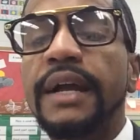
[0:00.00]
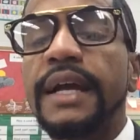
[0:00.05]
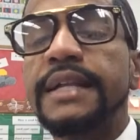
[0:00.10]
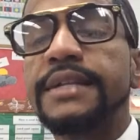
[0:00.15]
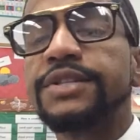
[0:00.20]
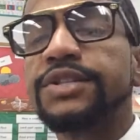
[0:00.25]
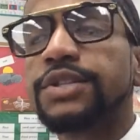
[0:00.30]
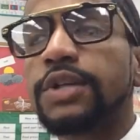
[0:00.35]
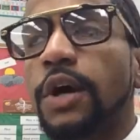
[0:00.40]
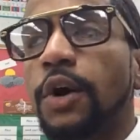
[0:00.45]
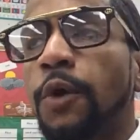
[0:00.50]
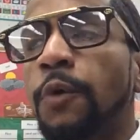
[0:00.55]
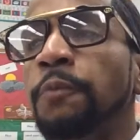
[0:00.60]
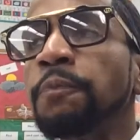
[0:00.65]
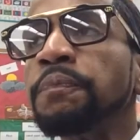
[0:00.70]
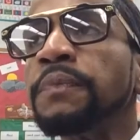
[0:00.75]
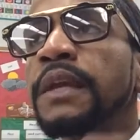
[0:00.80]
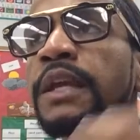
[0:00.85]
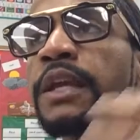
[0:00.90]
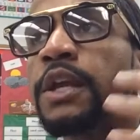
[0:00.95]
And so,
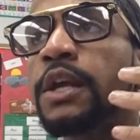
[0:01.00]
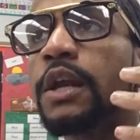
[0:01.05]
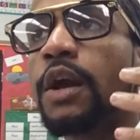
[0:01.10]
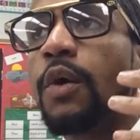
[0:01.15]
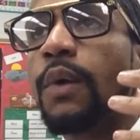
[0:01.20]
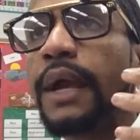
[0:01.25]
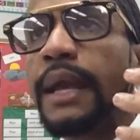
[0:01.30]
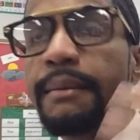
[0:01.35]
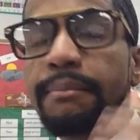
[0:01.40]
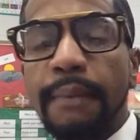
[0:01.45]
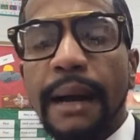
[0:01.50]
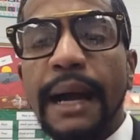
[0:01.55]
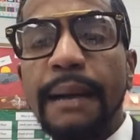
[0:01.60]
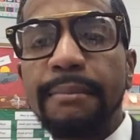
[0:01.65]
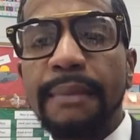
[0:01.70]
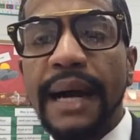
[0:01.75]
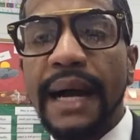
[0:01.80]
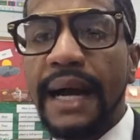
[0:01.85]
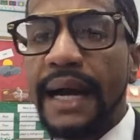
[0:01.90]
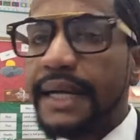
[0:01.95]
in my
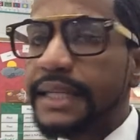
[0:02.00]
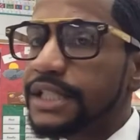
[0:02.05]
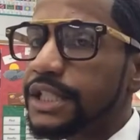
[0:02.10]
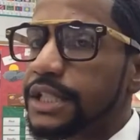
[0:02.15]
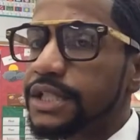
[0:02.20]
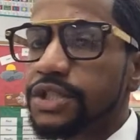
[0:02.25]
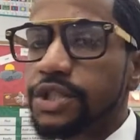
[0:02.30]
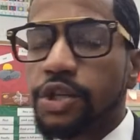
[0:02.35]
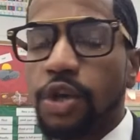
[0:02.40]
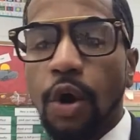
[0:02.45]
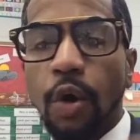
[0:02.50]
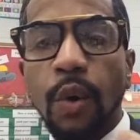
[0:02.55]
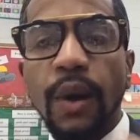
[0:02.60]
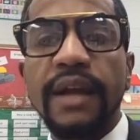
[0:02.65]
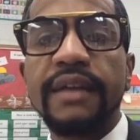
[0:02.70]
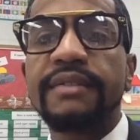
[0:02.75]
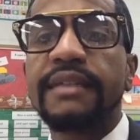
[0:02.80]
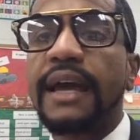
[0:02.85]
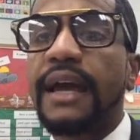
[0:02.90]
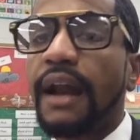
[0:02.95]
mind, just
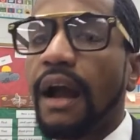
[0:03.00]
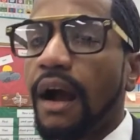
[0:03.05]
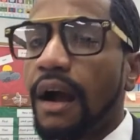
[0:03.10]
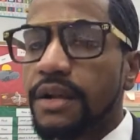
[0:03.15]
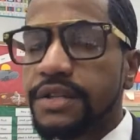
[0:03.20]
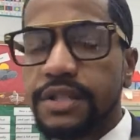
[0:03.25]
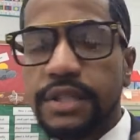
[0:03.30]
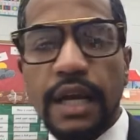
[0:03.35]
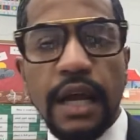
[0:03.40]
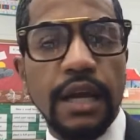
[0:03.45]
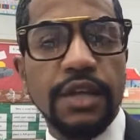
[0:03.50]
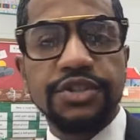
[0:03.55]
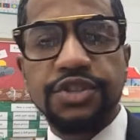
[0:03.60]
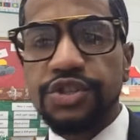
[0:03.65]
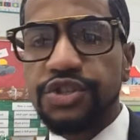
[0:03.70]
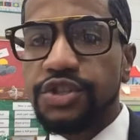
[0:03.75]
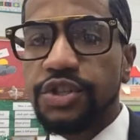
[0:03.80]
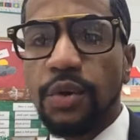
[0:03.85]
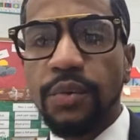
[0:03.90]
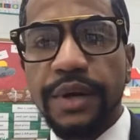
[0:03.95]
knowing that our scholars are
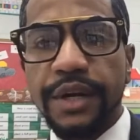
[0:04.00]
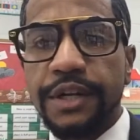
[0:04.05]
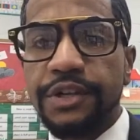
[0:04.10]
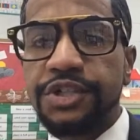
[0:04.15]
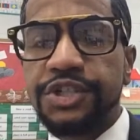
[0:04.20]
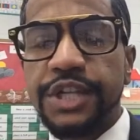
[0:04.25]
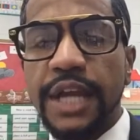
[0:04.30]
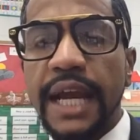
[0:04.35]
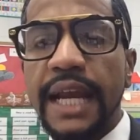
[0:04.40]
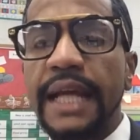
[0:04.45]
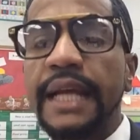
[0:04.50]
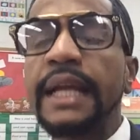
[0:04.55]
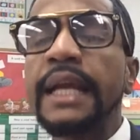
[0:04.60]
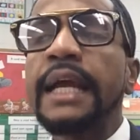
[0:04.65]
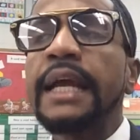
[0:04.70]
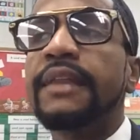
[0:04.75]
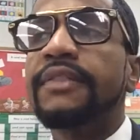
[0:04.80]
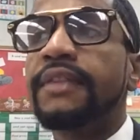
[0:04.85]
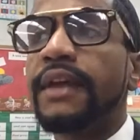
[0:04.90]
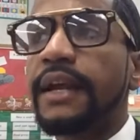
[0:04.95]
so energetic,
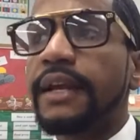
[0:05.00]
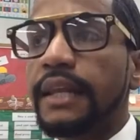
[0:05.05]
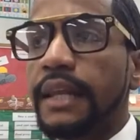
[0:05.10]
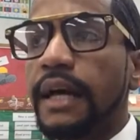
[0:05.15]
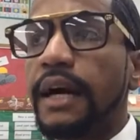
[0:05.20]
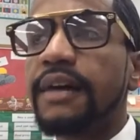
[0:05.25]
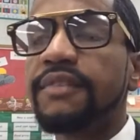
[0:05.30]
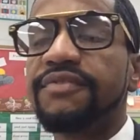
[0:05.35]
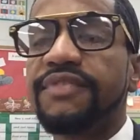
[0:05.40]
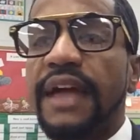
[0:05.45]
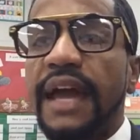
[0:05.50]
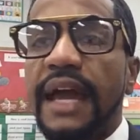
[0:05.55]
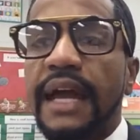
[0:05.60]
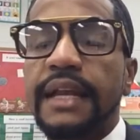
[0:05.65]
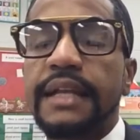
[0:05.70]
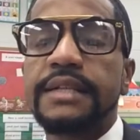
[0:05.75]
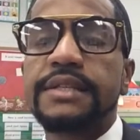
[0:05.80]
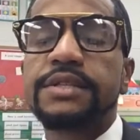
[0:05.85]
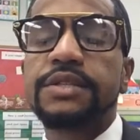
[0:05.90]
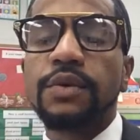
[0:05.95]
they love that.
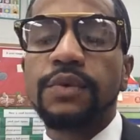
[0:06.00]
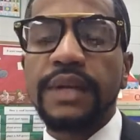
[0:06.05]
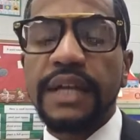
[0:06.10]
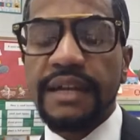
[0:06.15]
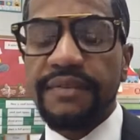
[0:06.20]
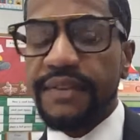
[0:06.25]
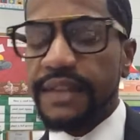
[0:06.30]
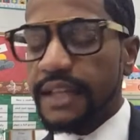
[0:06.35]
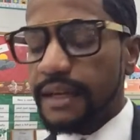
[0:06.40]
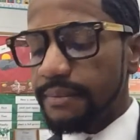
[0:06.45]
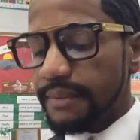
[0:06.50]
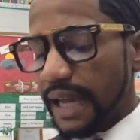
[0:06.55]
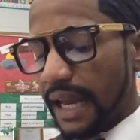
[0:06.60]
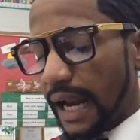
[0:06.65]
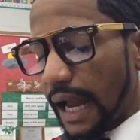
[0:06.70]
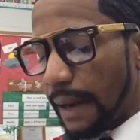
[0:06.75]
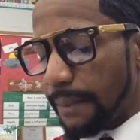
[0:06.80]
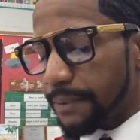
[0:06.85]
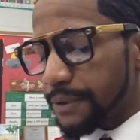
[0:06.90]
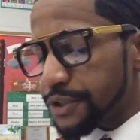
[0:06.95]
And so giving them that
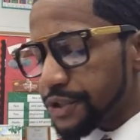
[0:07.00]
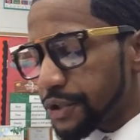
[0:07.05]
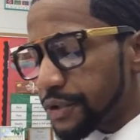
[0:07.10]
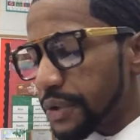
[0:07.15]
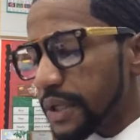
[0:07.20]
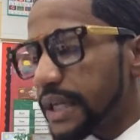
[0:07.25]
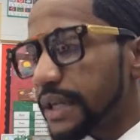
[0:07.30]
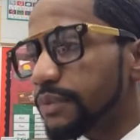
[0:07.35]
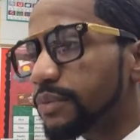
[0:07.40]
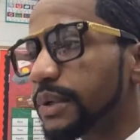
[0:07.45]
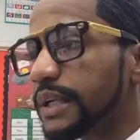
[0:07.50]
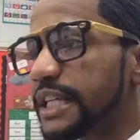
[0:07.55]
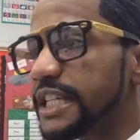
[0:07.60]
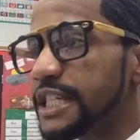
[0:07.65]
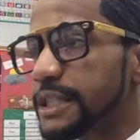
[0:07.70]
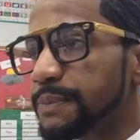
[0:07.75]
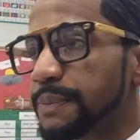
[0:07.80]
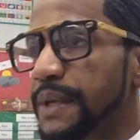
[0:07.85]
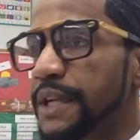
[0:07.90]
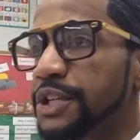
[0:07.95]
opportunity really
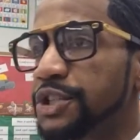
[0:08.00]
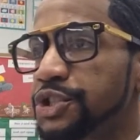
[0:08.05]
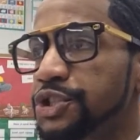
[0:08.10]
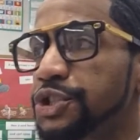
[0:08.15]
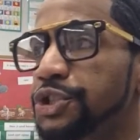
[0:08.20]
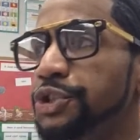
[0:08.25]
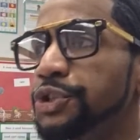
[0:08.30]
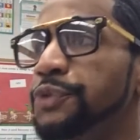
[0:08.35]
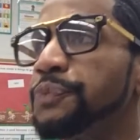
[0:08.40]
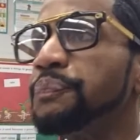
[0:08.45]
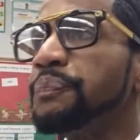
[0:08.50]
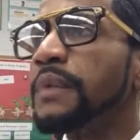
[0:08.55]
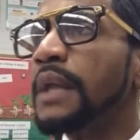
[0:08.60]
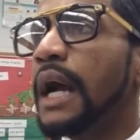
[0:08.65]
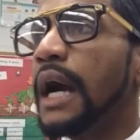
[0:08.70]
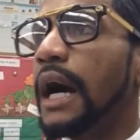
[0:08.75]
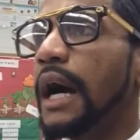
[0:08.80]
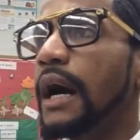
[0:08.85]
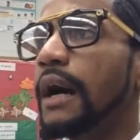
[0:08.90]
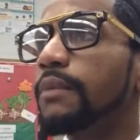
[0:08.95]
speaks to
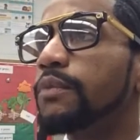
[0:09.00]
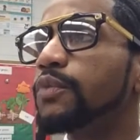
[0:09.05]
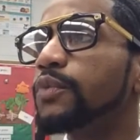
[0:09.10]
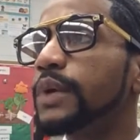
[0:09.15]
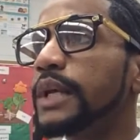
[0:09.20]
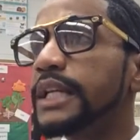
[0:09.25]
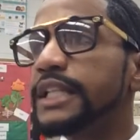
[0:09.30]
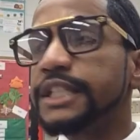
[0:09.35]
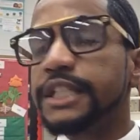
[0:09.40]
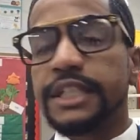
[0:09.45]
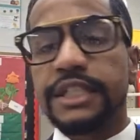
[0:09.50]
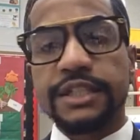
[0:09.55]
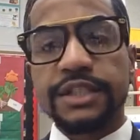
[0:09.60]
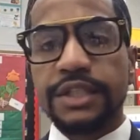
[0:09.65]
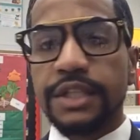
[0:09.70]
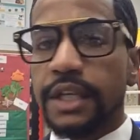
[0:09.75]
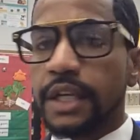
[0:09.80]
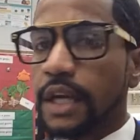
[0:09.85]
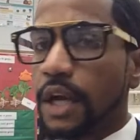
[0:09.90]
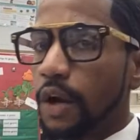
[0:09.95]
really just,
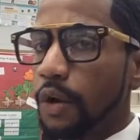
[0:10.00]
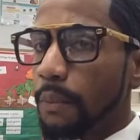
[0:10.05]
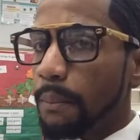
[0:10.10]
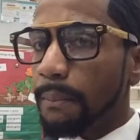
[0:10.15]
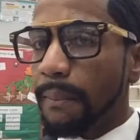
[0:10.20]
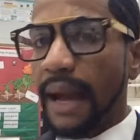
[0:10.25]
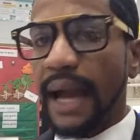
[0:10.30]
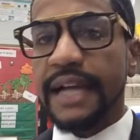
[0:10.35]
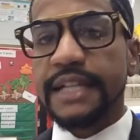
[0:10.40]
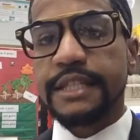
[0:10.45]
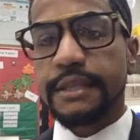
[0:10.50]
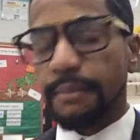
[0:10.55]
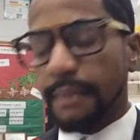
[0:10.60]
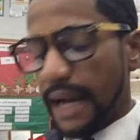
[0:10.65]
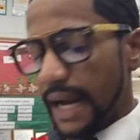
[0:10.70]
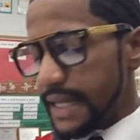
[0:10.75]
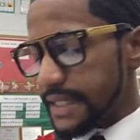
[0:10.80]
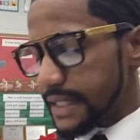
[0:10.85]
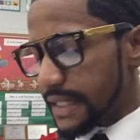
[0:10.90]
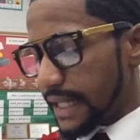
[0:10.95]

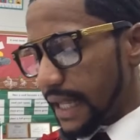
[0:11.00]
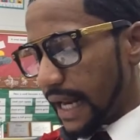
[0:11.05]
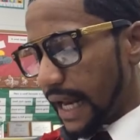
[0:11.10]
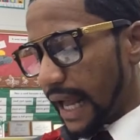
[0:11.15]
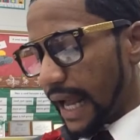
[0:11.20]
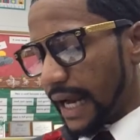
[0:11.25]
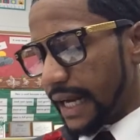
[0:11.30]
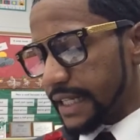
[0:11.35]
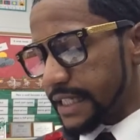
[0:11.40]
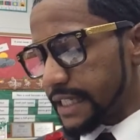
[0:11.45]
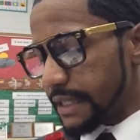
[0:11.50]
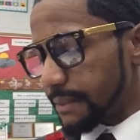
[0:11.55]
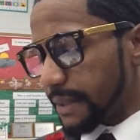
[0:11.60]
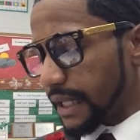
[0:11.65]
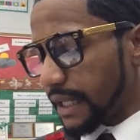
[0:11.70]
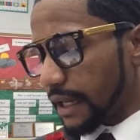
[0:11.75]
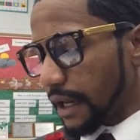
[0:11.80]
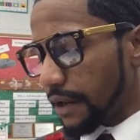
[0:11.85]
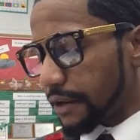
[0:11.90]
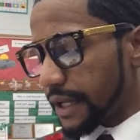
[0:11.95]
maximizing that
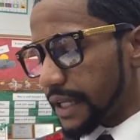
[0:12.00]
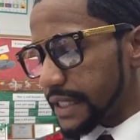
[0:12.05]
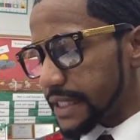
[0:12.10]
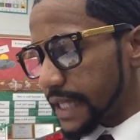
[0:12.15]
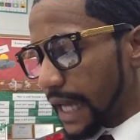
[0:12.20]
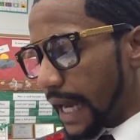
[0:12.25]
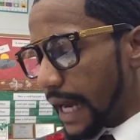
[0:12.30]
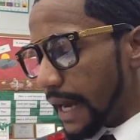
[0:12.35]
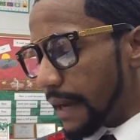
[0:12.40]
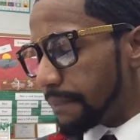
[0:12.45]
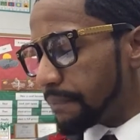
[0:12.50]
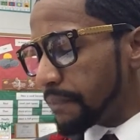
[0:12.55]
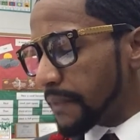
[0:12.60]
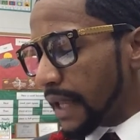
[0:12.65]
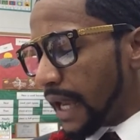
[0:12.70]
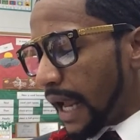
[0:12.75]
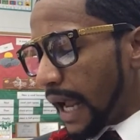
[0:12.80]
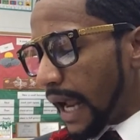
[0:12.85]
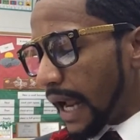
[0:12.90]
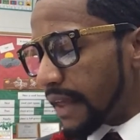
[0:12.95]
academic learning time.
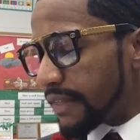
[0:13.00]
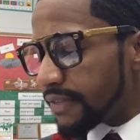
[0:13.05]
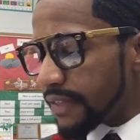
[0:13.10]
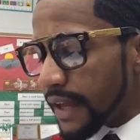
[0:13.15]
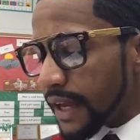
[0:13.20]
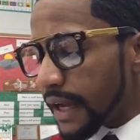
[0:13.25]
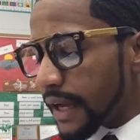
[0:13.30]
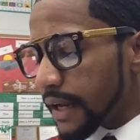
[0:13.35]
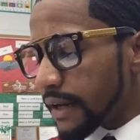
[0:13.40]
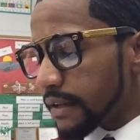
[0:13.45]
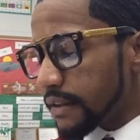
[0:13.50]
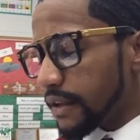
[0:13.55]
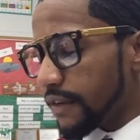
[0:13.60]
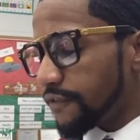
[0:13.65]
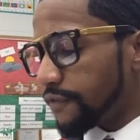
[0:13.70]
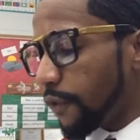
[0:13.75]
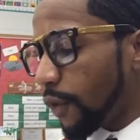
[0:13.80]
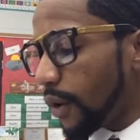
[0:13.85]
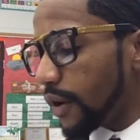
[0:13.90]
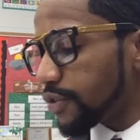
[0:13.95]
And then the
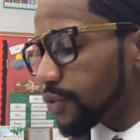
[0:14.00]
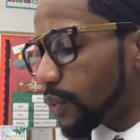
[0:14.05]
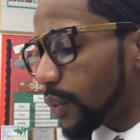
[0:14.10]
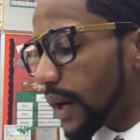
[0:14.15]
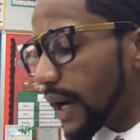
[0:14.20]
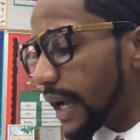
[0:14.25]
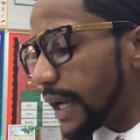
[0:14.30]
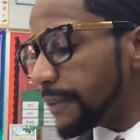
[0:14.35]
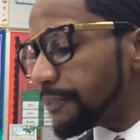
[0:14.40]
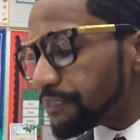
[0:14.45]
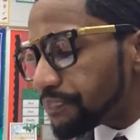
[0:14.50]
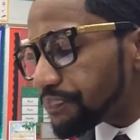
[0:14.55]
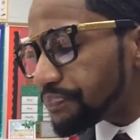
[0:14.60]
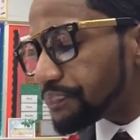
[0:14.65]
4th way